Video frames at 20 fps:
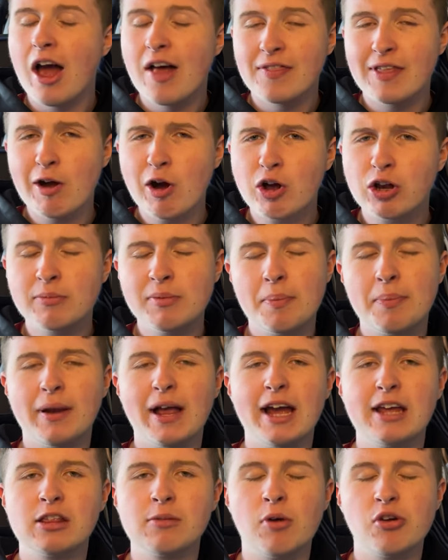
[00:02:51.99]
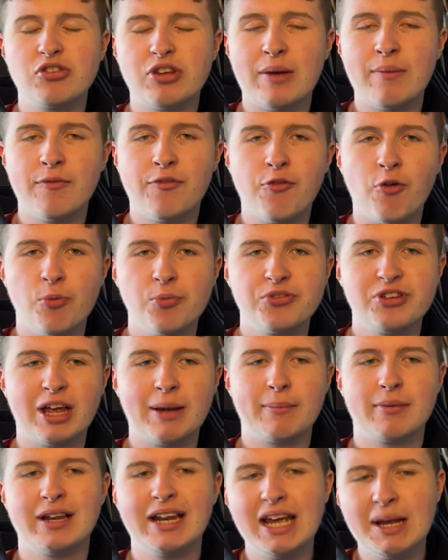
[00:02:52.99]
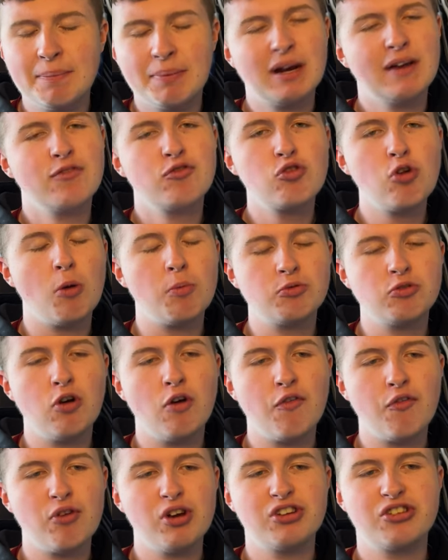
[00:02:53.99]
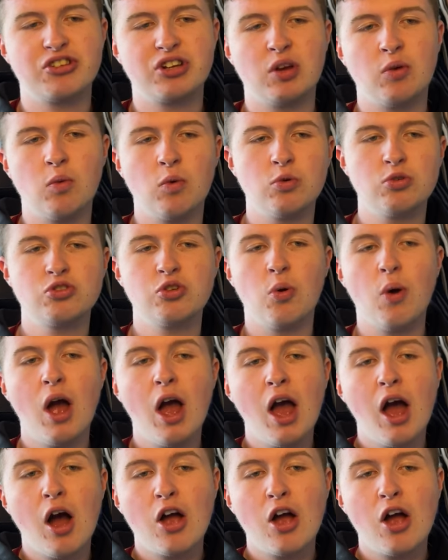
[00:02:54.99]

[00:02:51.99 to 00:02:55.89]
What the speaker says: they were going to be playing the most informed team in the league, but they've dropped off recently, Walsall.